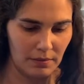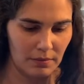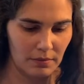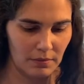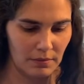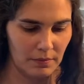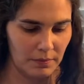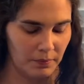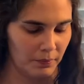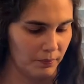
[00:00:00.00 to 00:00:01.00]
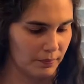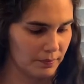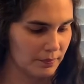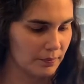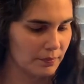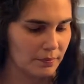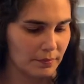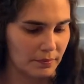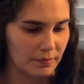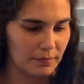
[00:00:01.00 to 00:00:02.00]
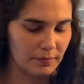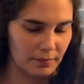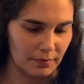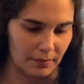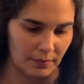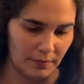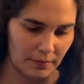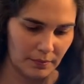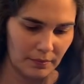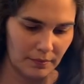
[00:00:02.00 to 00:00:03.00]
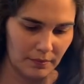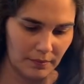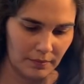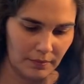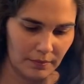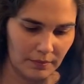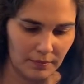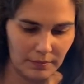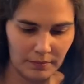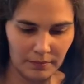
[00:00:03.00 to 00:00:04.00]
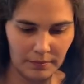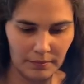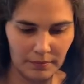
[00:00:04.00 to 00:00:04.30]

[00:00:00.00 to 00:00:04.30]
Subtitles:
No one is speaking in this clip.